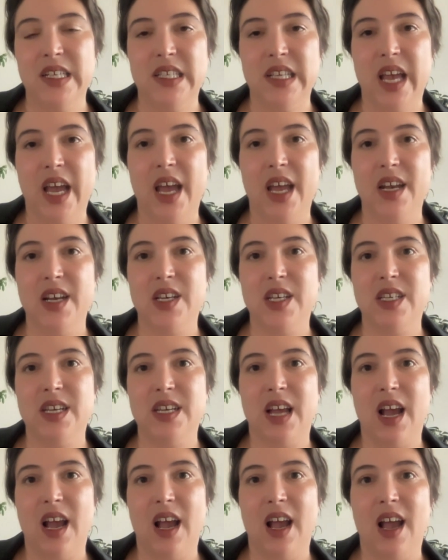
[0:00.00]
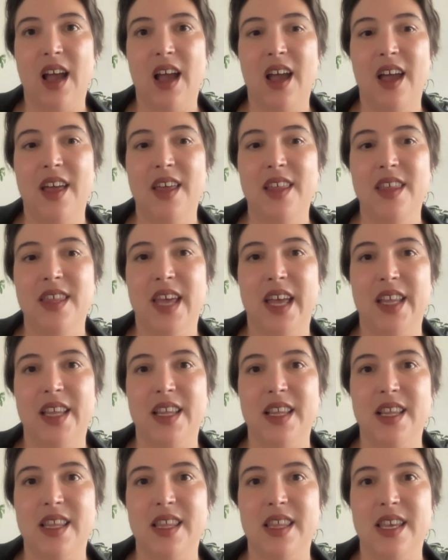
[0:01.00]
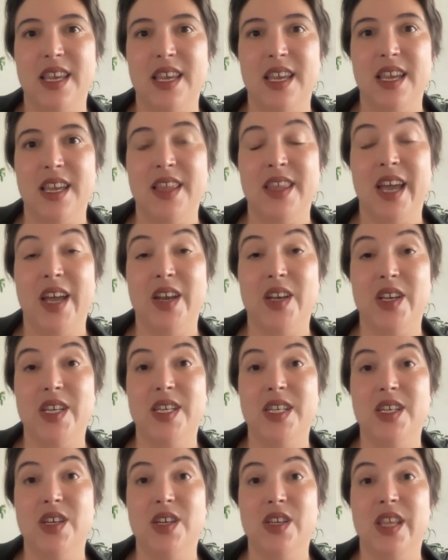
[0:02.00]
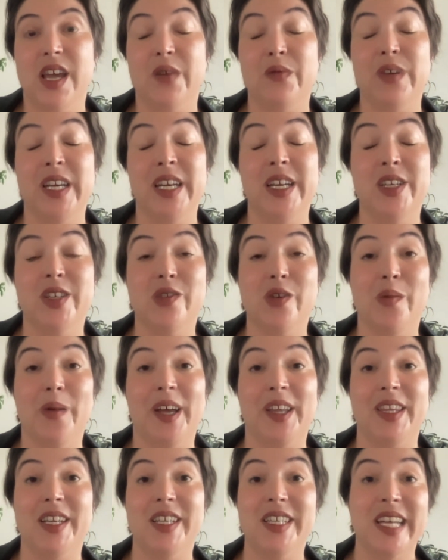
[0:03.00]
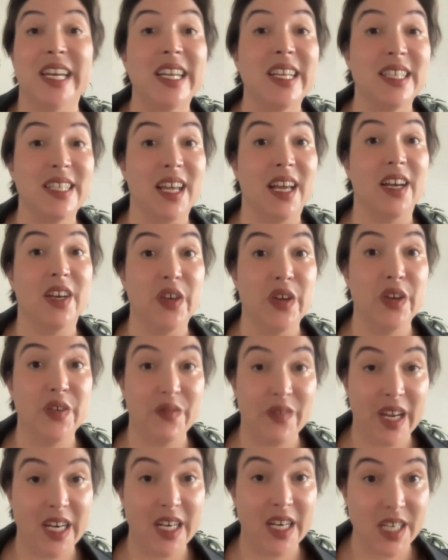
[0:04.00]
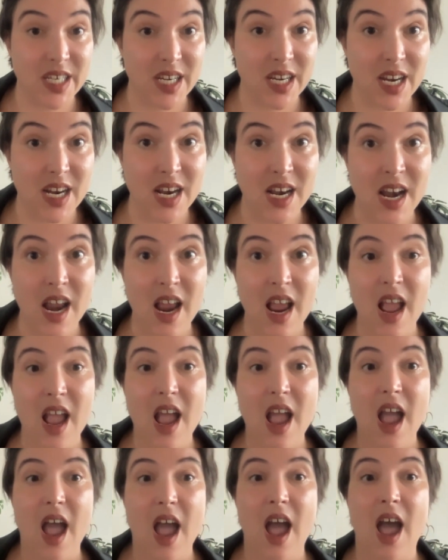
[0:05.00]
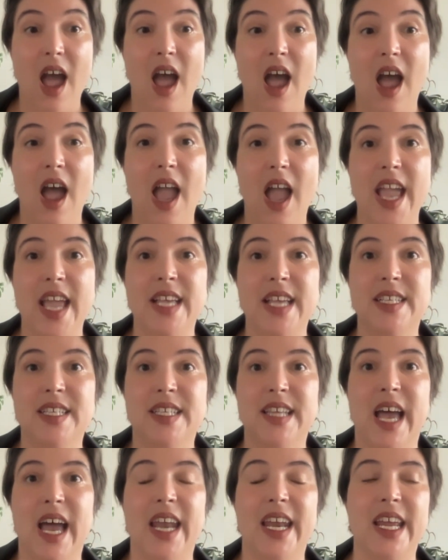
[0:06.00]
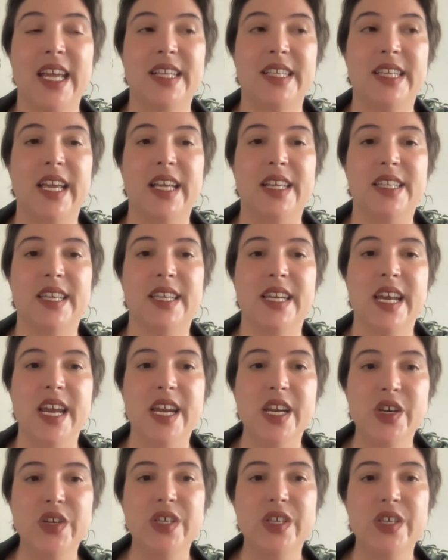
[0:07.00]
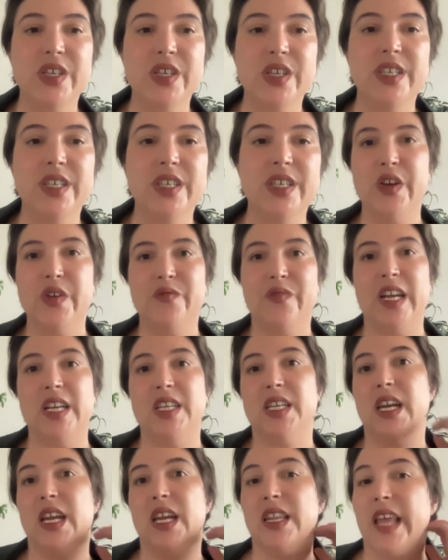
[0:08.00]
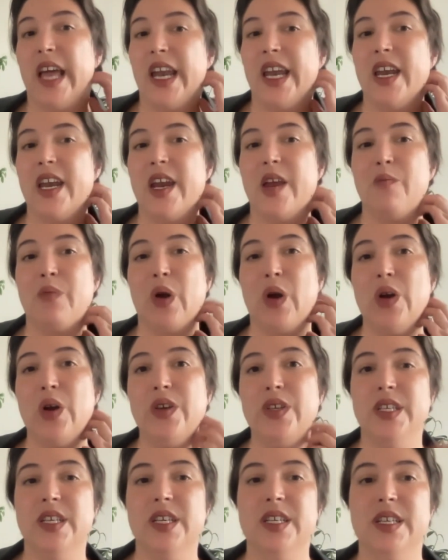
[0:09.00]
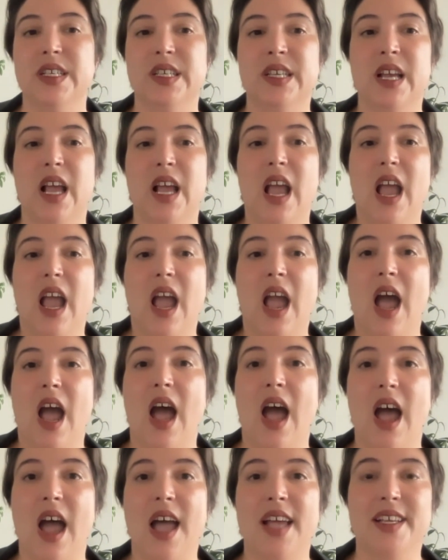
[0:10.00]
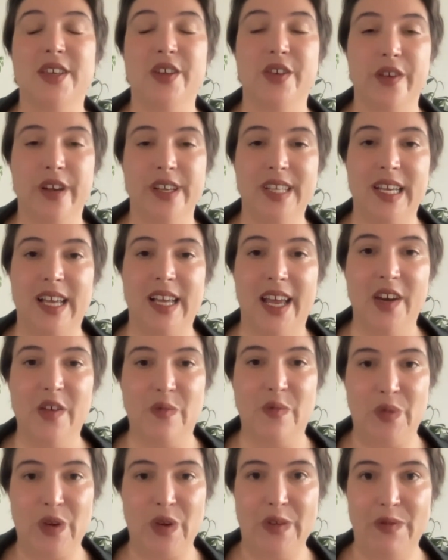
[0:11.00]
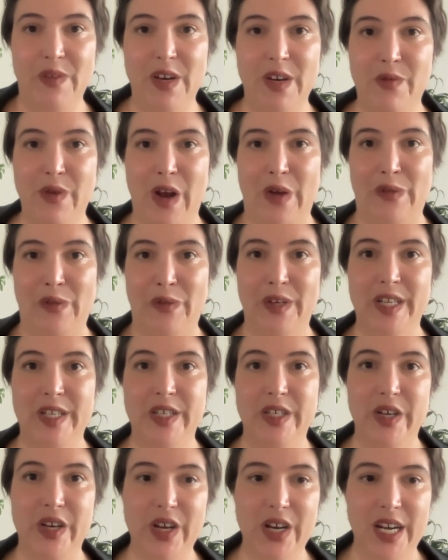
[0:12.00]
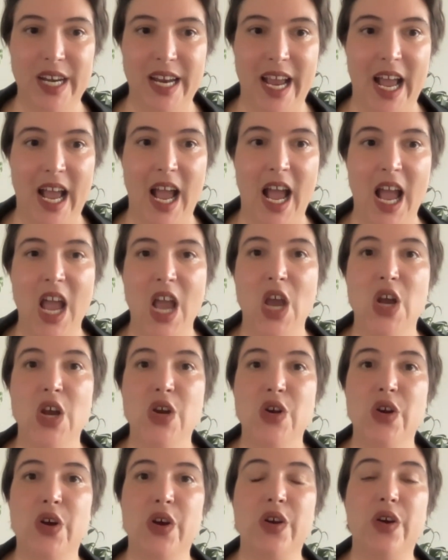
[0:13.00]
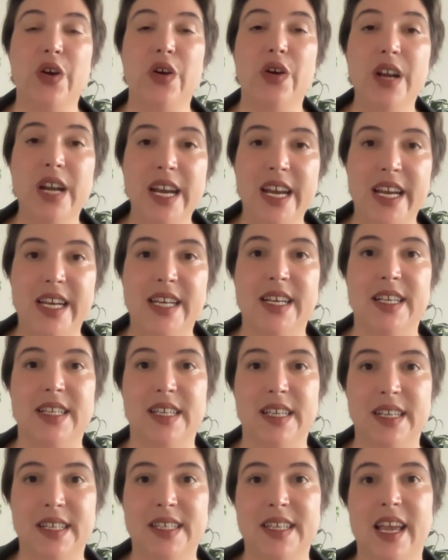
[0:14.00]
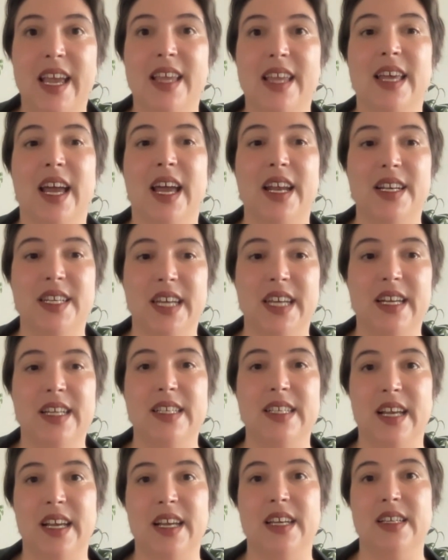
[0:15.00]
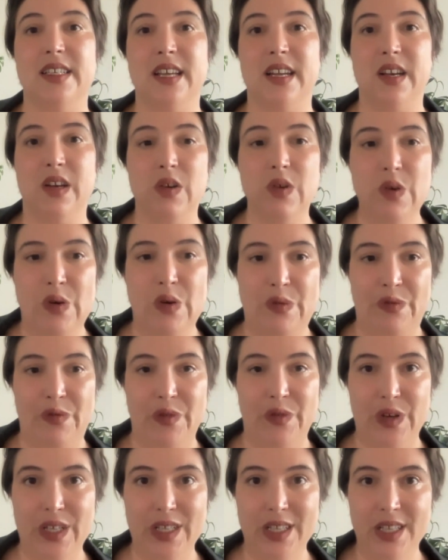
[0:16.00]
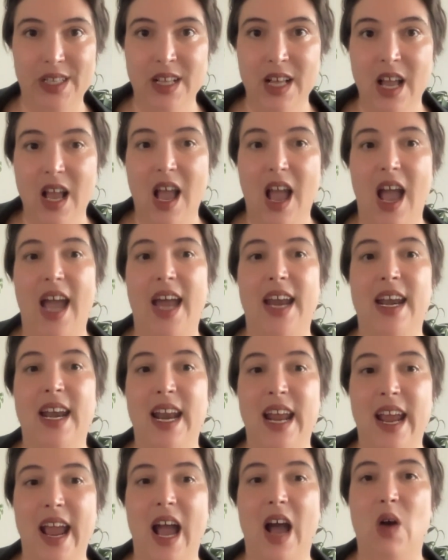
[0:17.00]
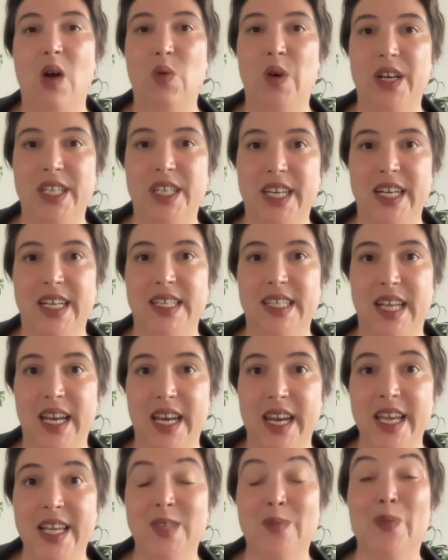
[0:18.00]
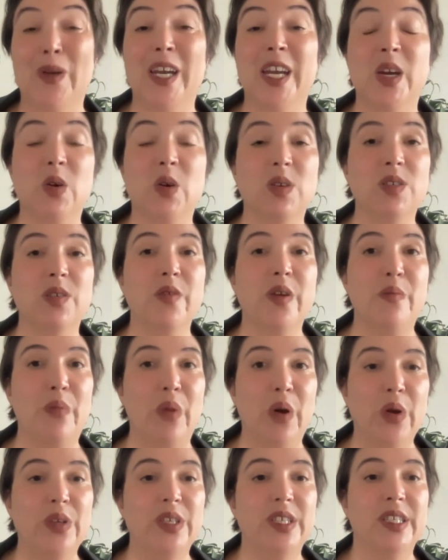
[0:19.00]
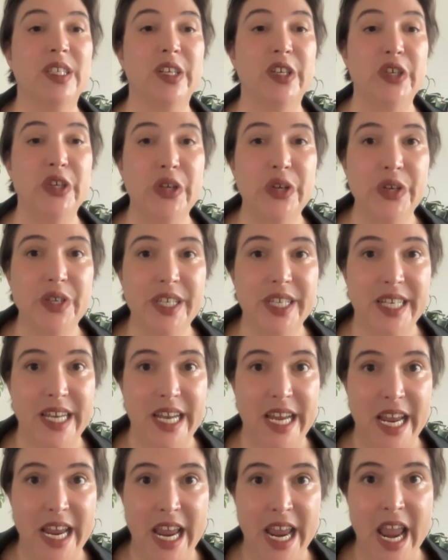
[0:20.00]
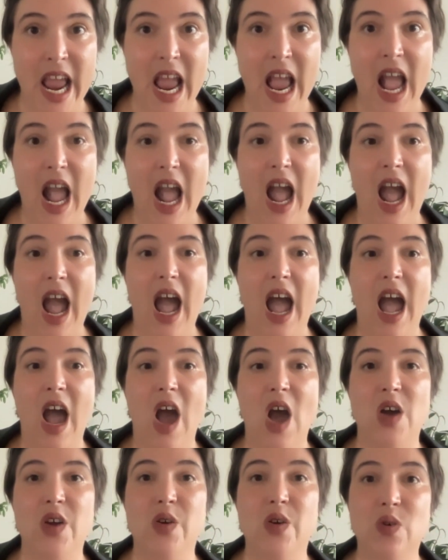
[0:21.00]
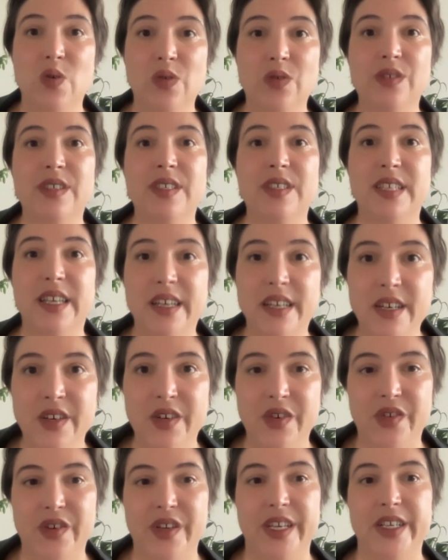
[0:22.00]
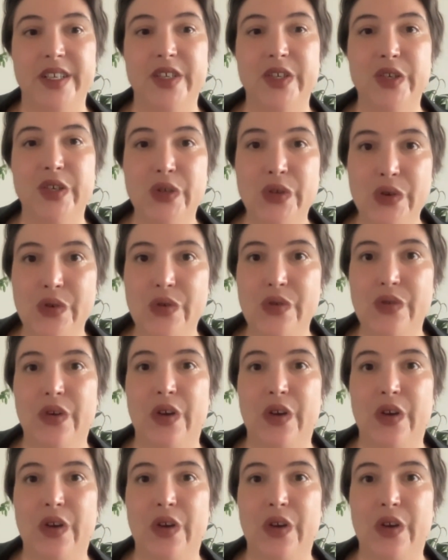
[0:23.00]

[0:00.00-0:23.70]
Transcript: that that we need to know about the Genocide Convention is that it's an interesting convention in that it imposes, as I kind of briefly referenced earlier, not only does it say that genocide is unlawful and lay out what genocide is, but it also imposes a duty on all signatories to the